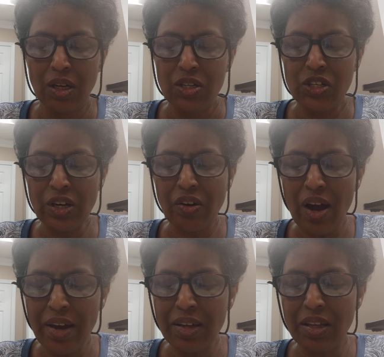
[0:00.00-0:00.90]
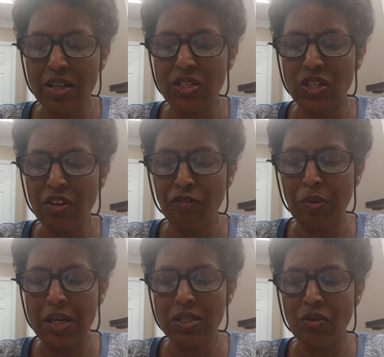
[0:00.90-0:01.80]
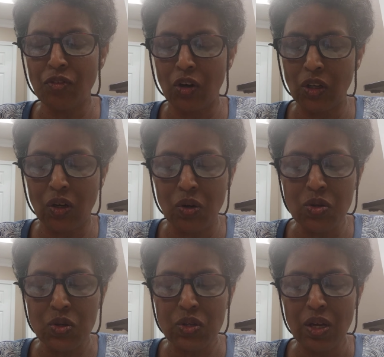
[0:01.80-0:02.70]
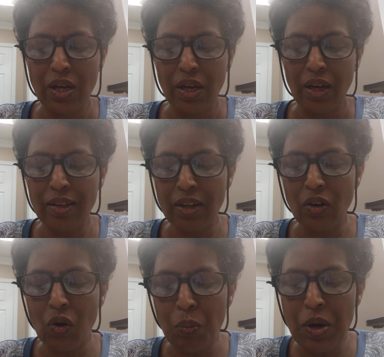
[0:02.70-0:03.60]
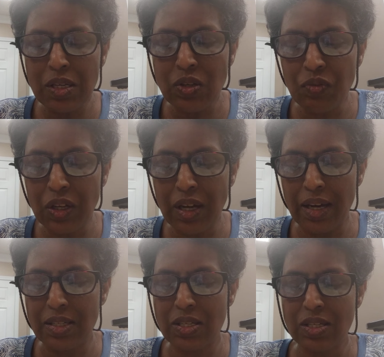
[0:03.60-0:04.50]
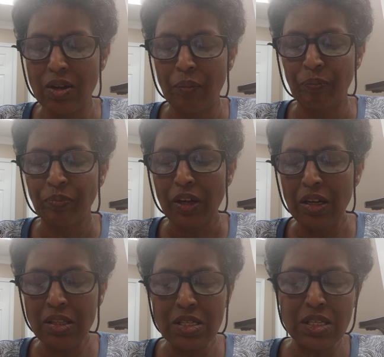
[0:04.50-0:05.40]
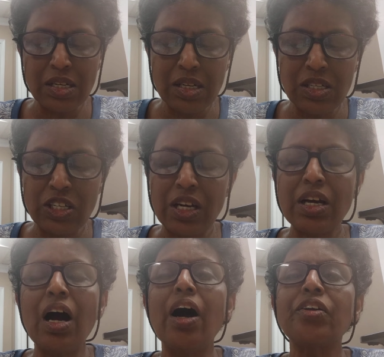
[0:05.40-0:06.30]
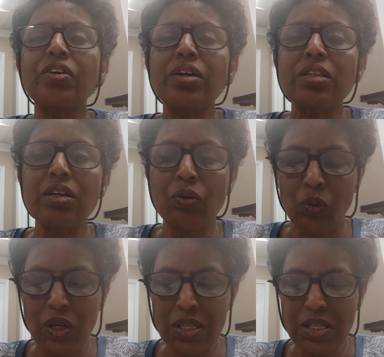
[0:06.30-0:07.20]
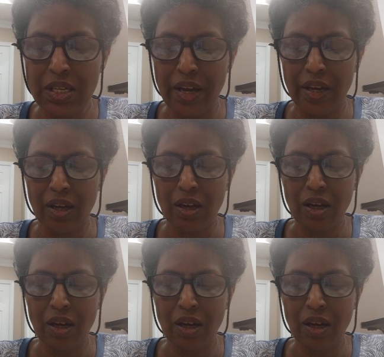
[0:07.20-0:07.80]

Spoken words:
She crieth in the chief place of concourse, in the openings of the gates. In the city she uttereth her words, saying,